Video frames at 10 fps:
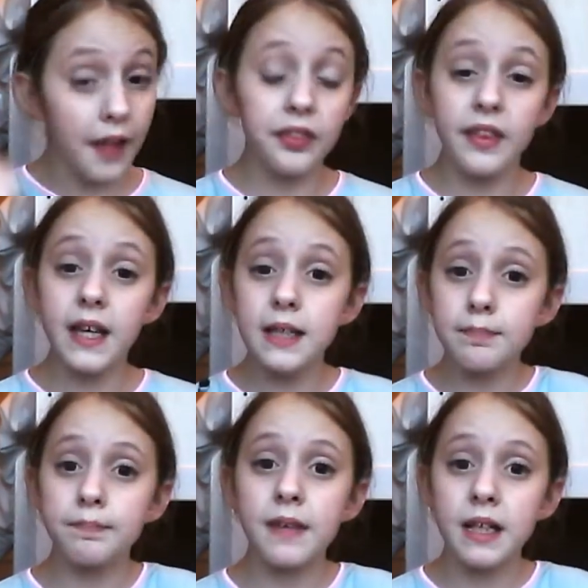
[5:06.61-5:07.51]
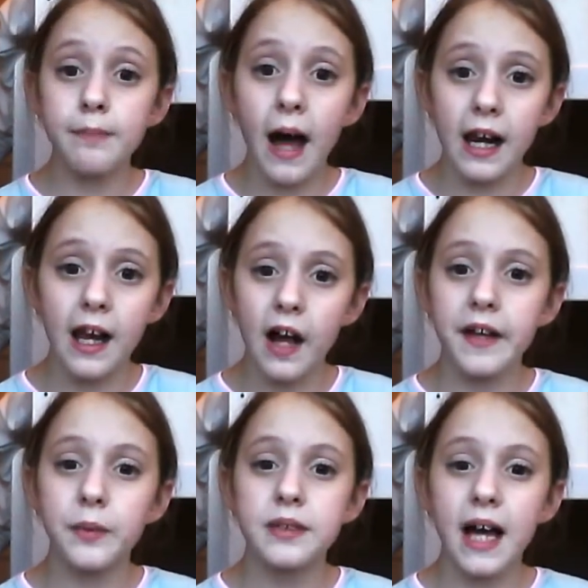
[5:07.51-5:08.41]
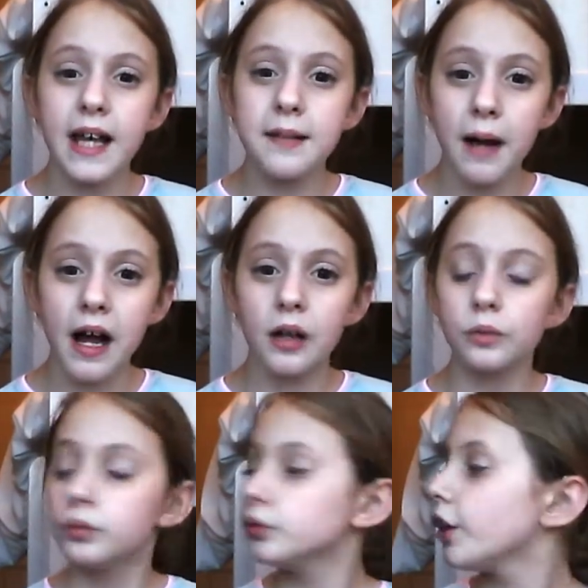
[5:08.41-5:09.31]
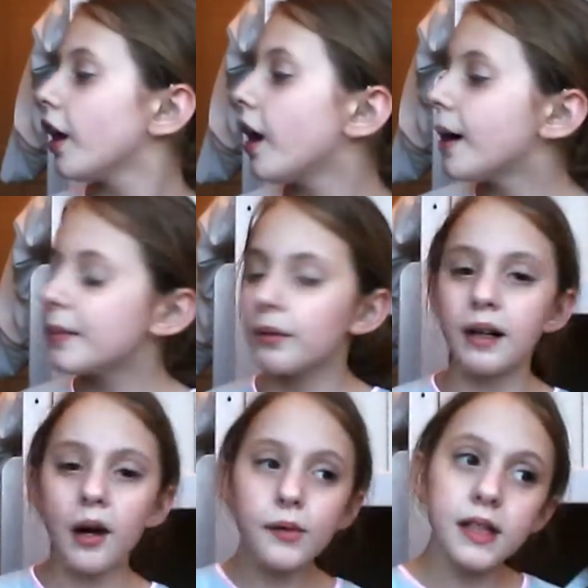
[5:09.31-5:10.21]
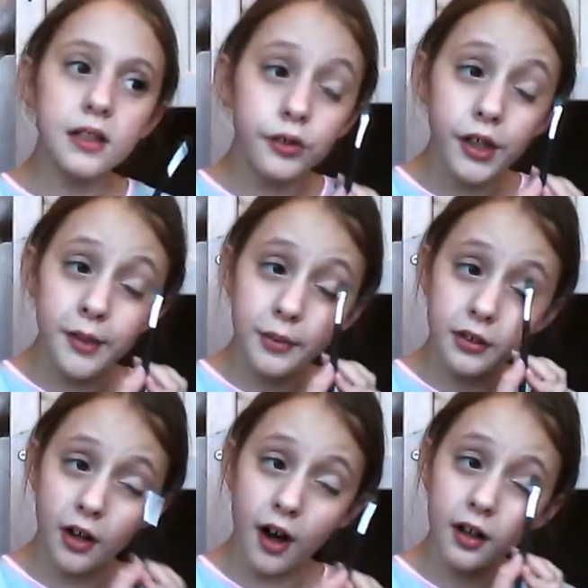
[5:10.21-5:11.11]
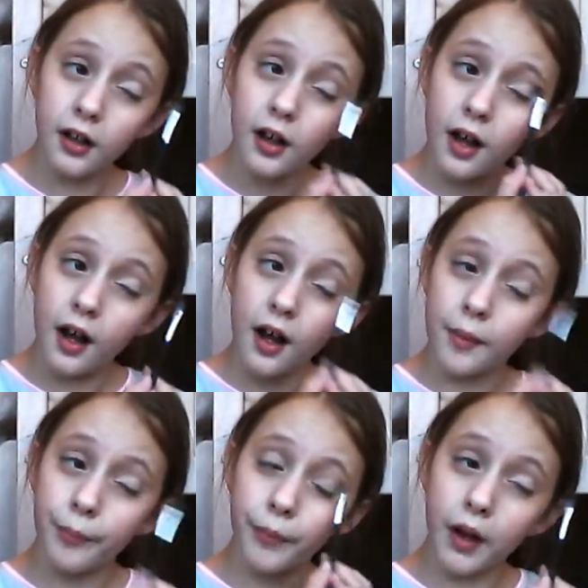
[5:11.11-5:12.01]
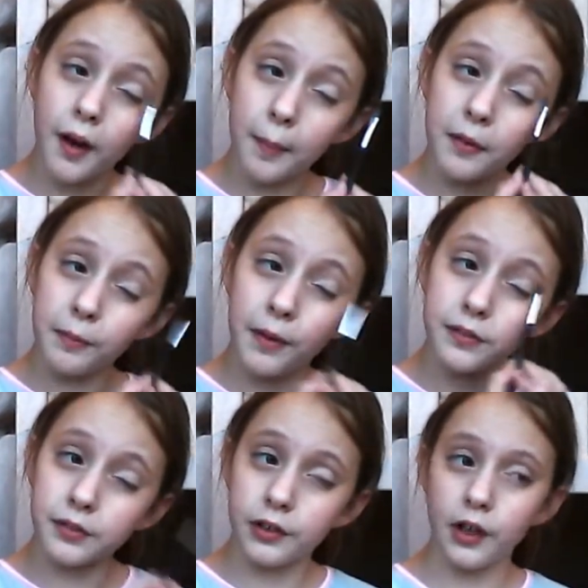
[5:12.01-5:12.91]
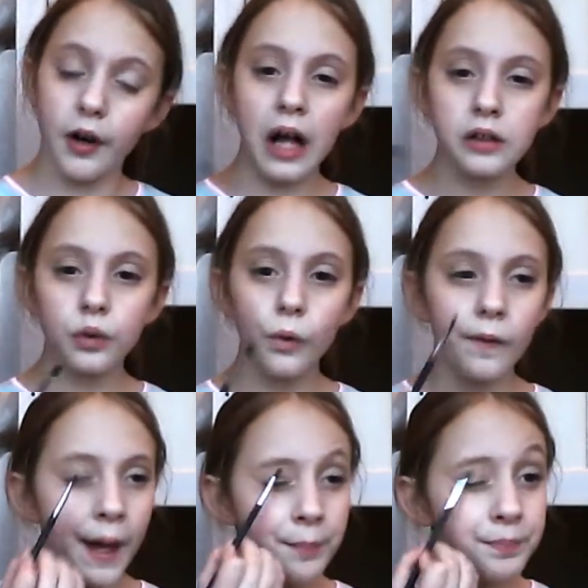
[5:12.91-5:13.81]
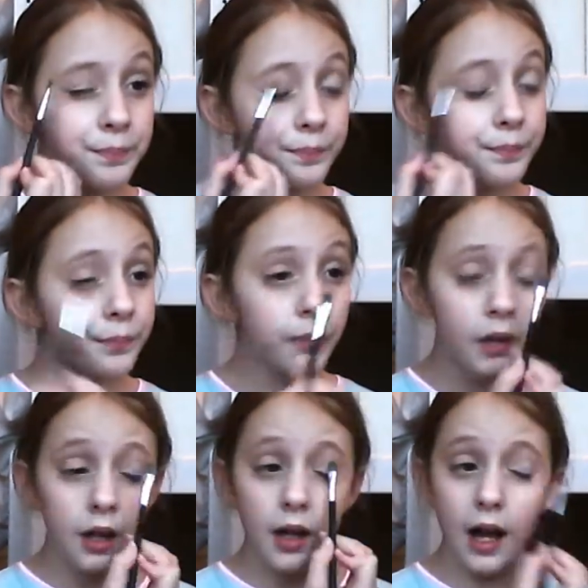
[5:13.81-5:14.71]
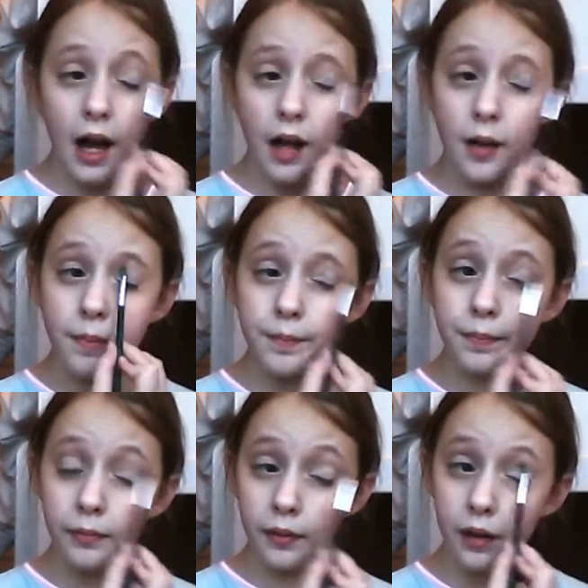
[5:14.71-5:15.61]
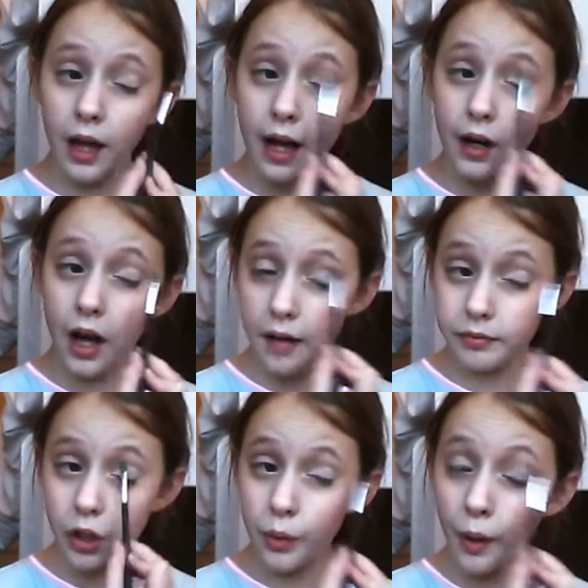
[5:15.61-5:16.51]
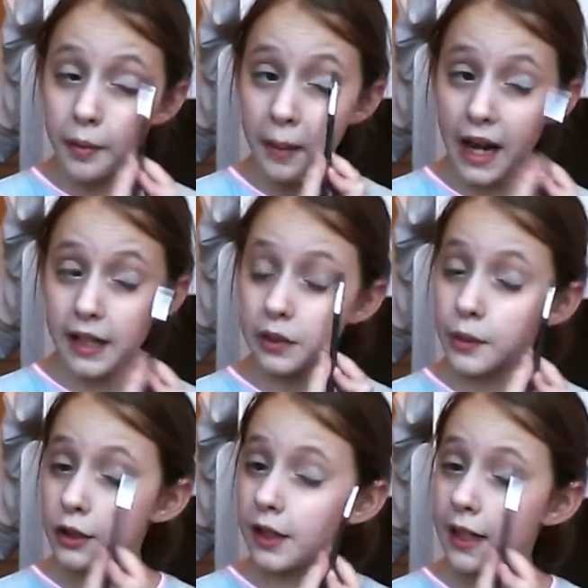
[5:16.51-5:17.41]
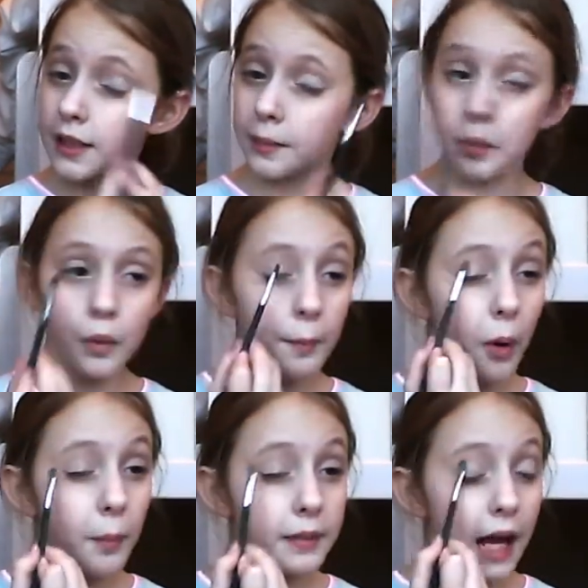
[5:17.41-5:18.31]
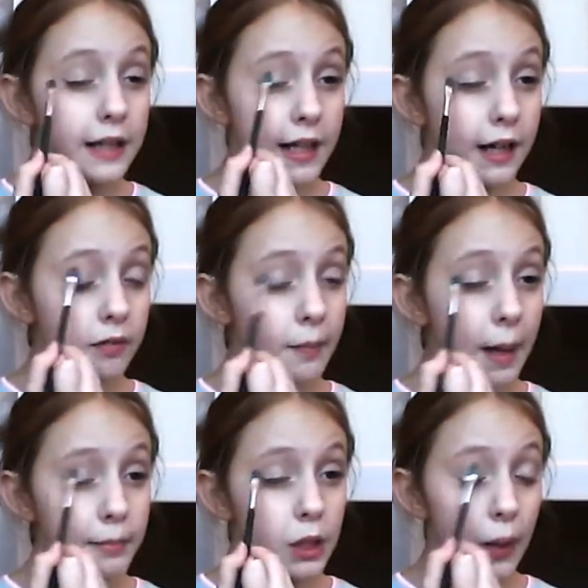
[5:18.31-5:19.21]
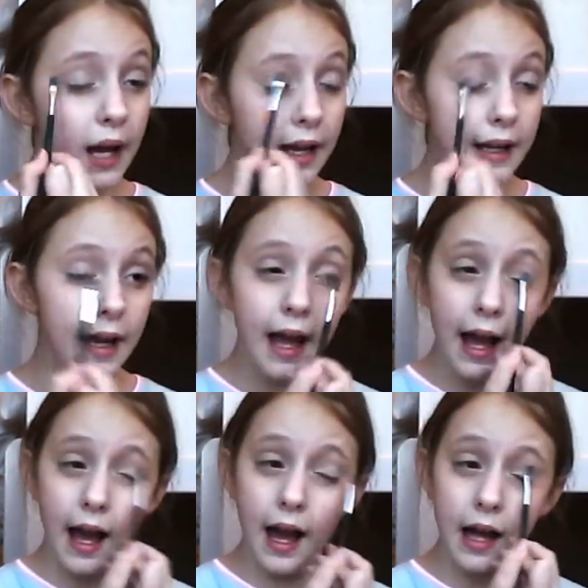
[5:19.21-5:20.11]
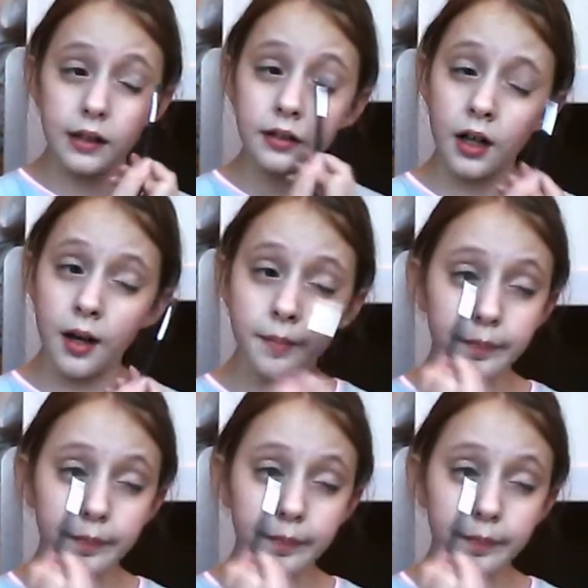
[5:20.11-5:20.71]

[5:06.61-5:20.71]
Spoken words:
And this palette I think was £8, but when I was in Superdrug a couple of months ago I saw them, and I have two other palettes which are Glitterball and Pop Plastic from MUA, and